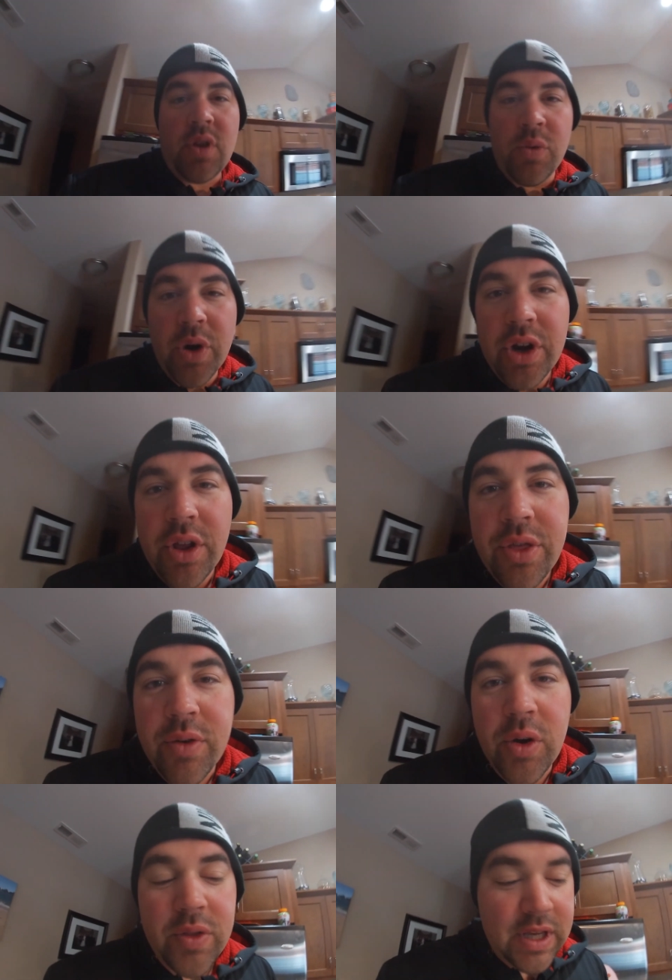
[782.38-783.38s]
We're gonna
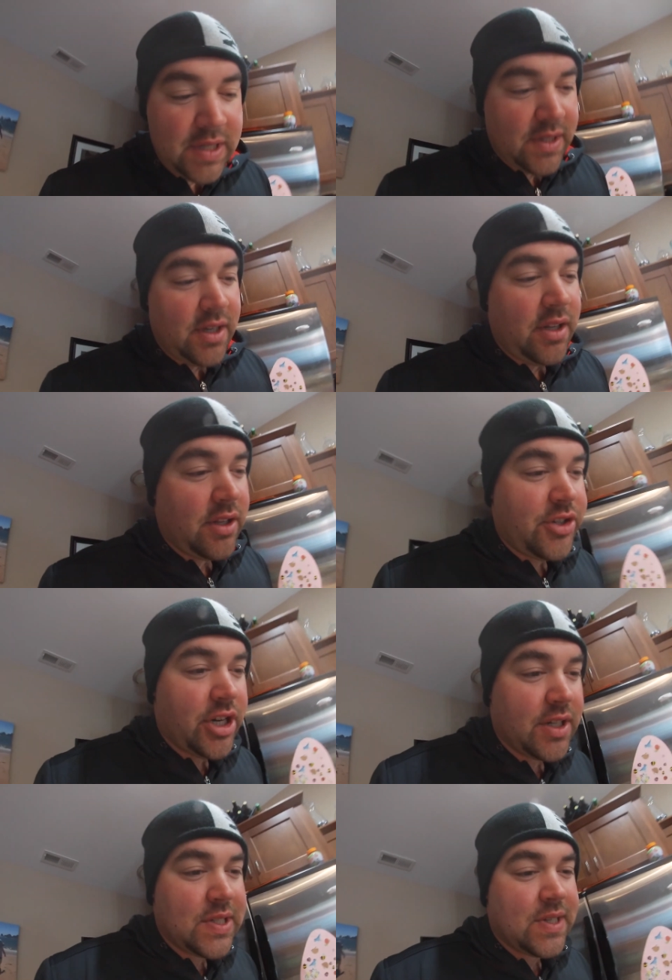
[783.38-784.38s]
throw these little
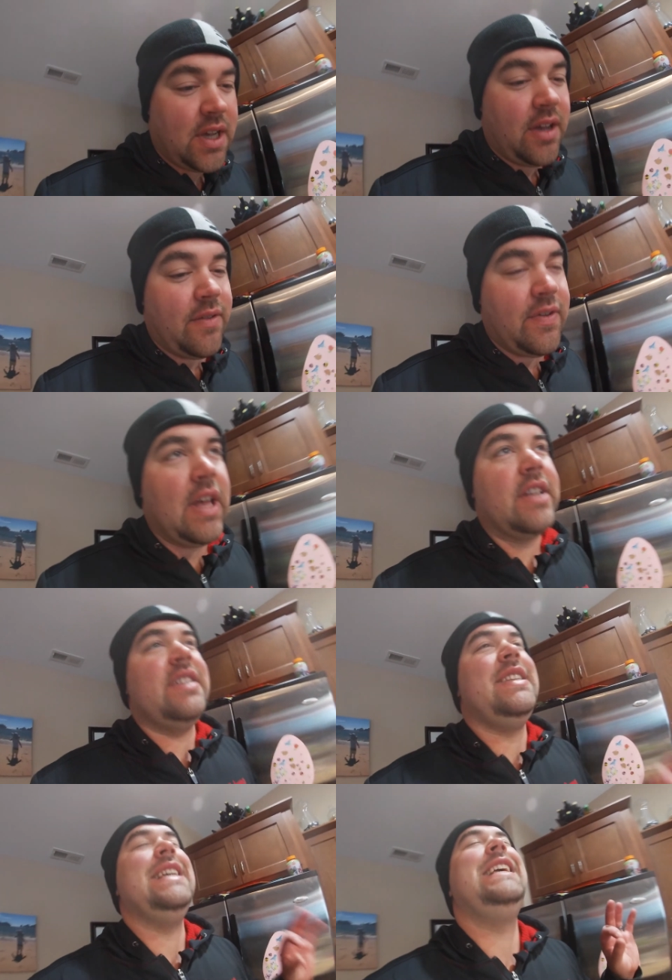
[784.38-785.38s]
chunks of
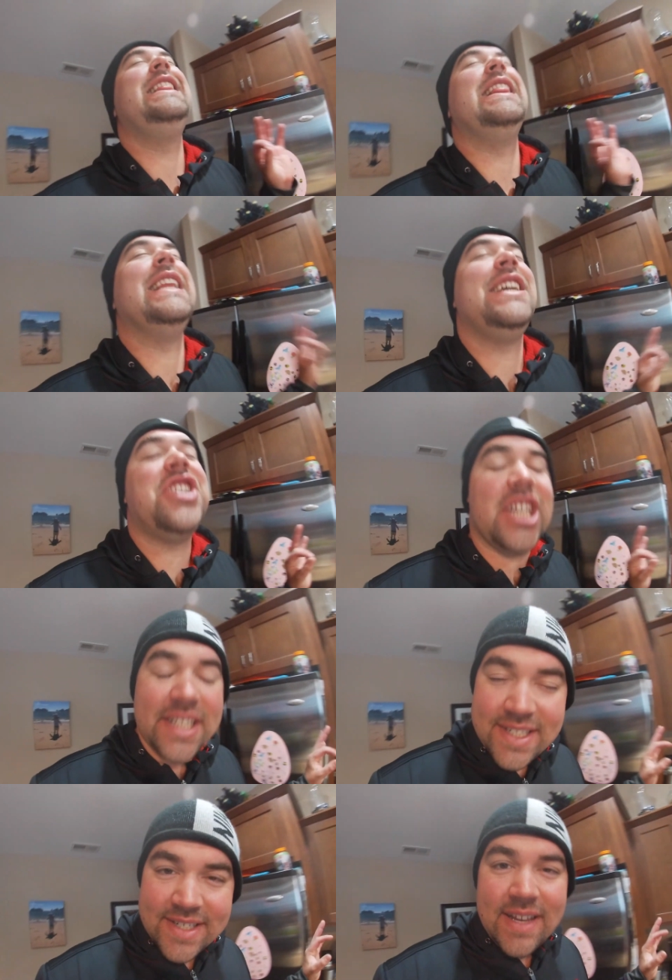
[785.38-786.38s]

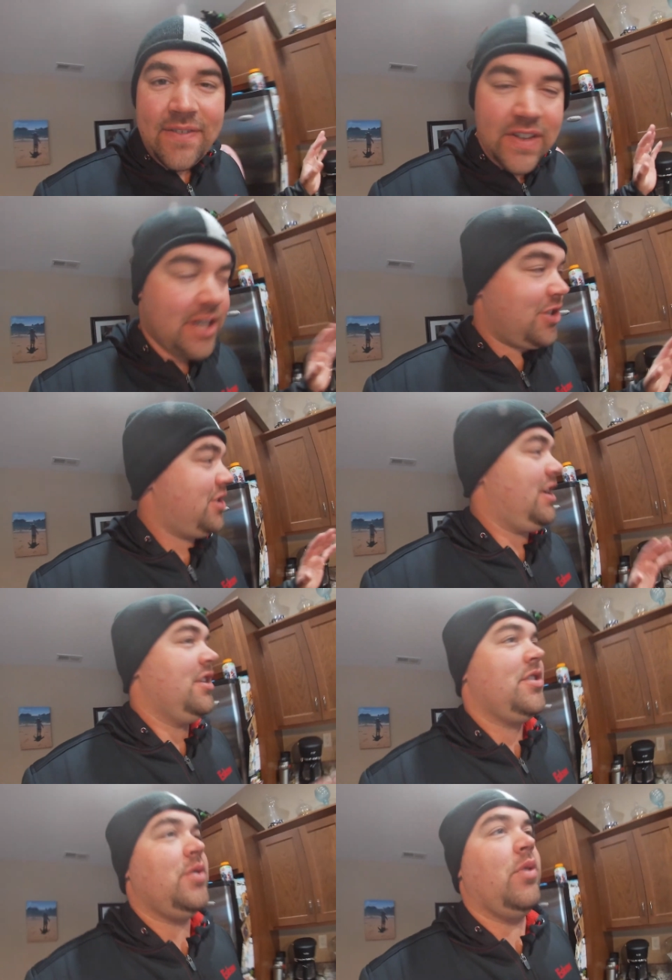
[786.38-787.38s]
delicious fish
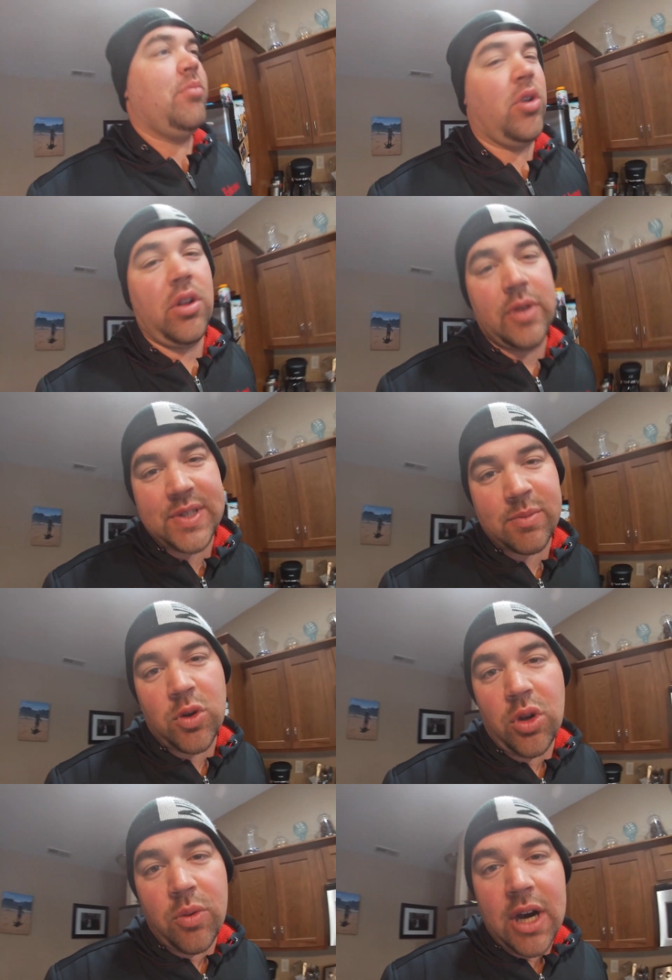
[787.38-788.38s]
into a bowl with some
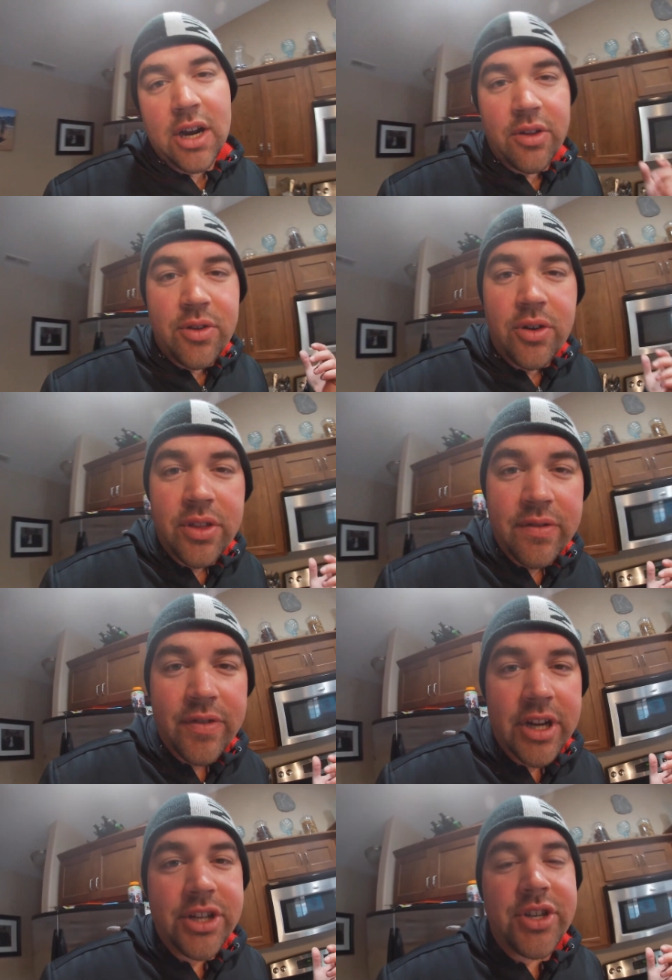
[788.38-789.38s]
cold water, throw it in the
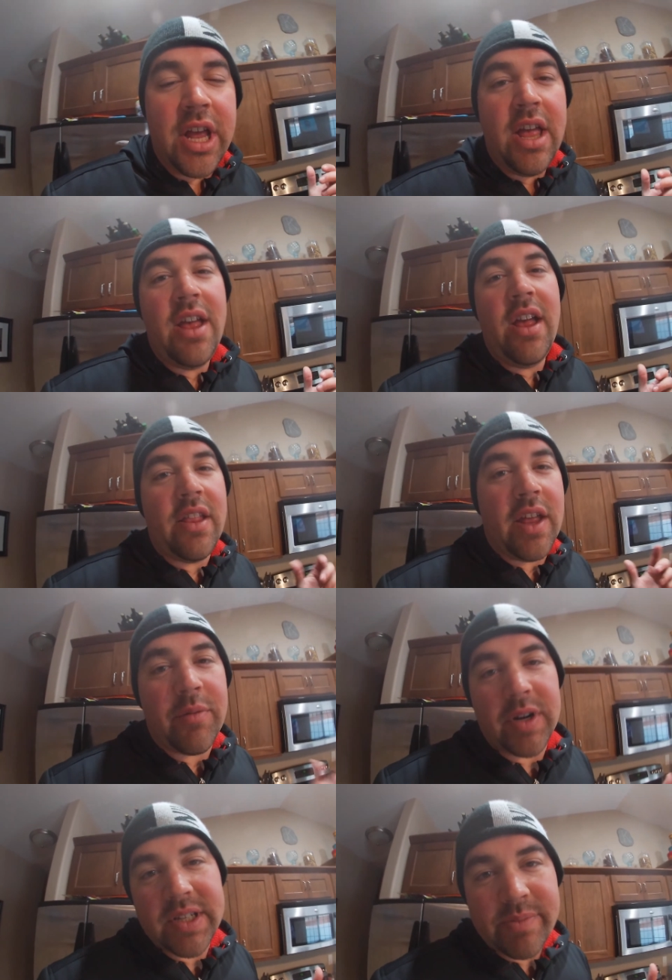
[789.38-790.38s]
fridge.
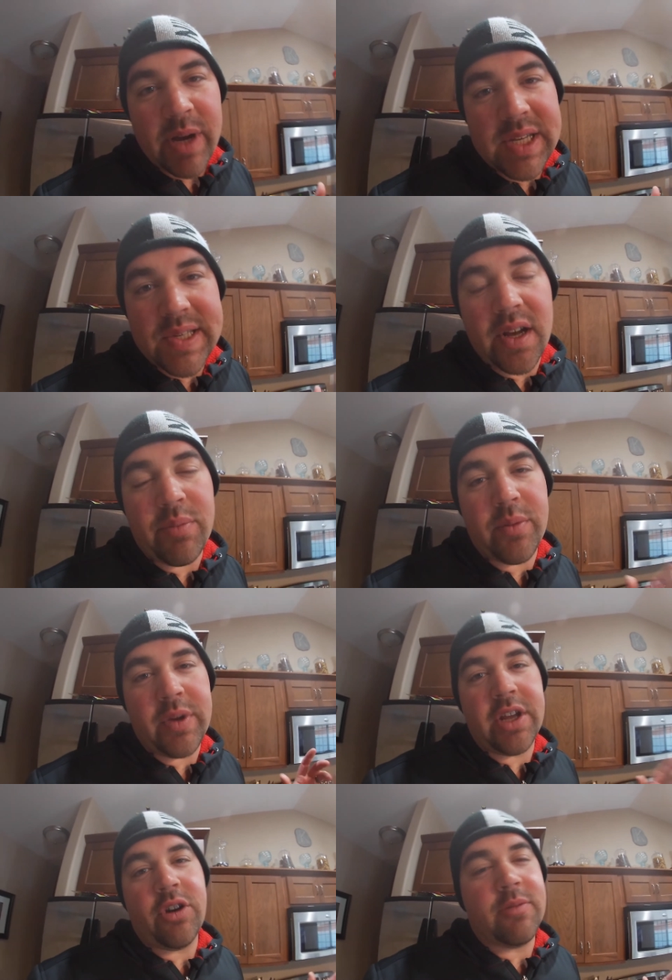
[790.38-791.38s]
Then we're gonna spice it up when
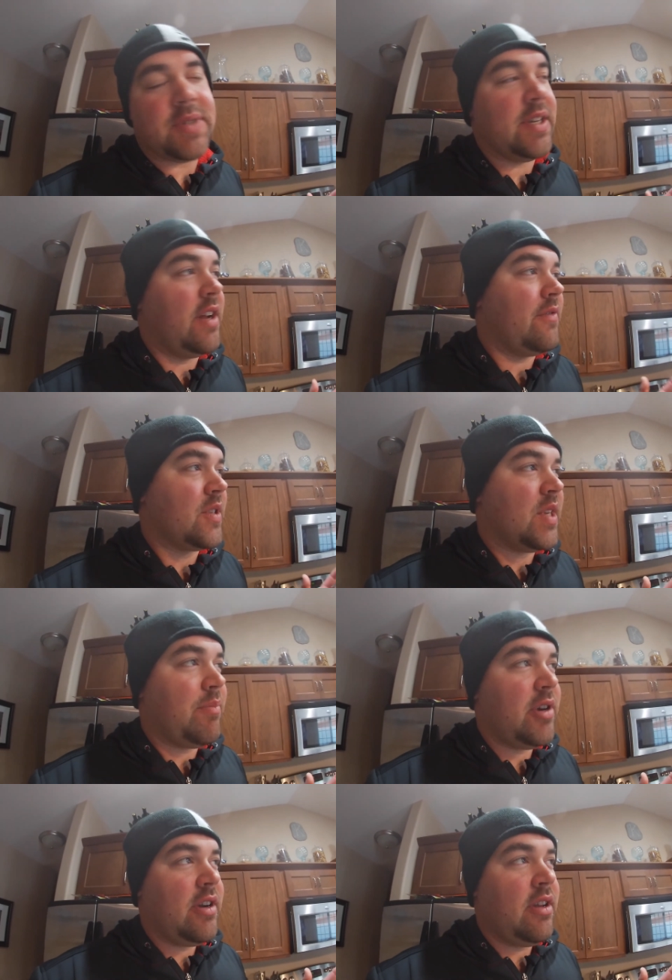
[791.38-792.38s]
we get home tonight for
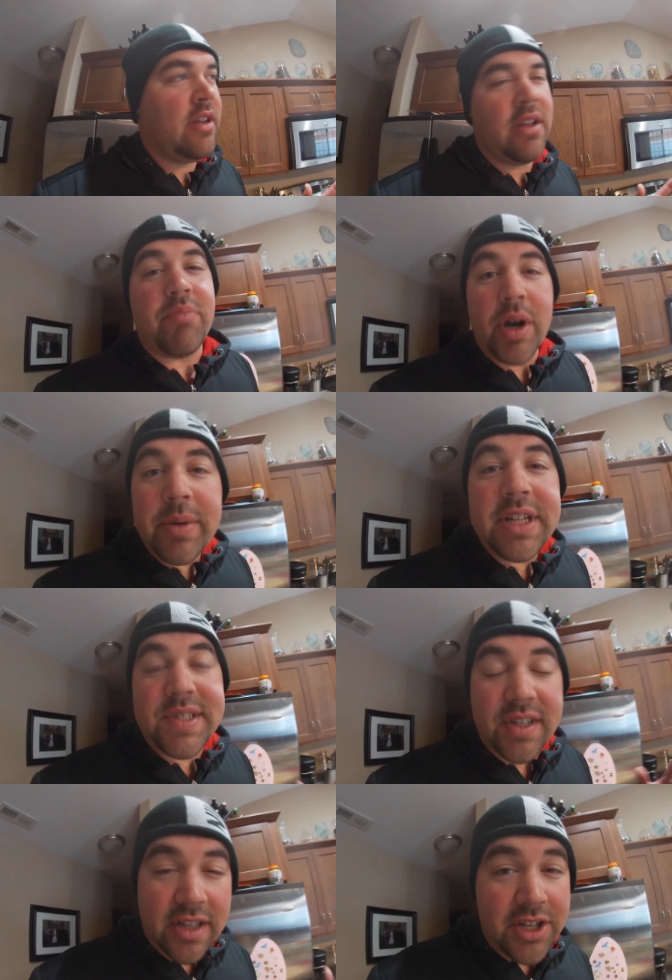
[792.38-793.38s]
supper. Burbot
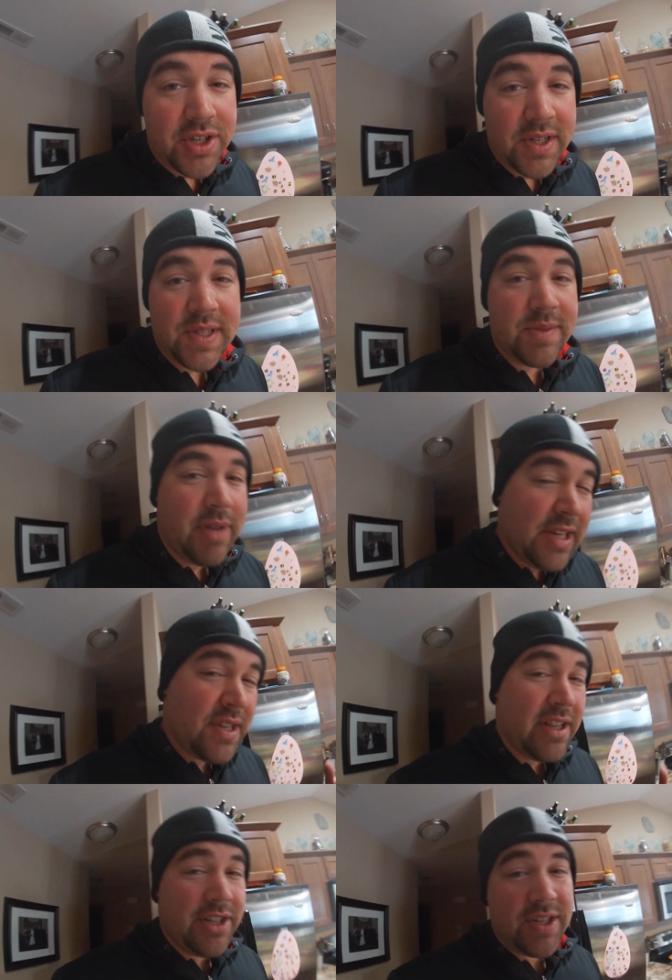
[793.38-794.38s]
is delicious. It's
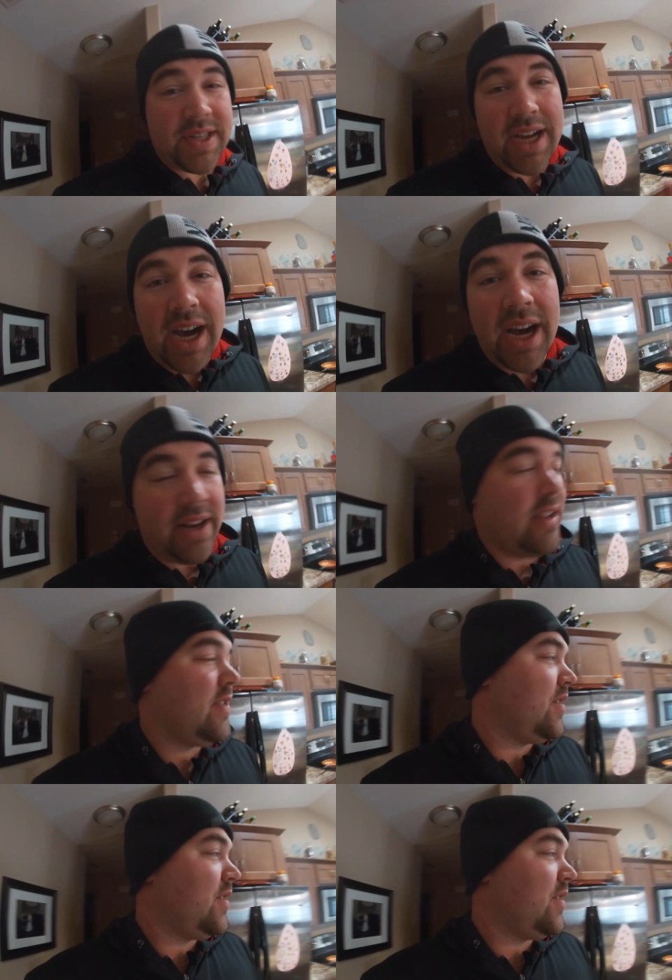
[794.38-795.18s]
basically just cod.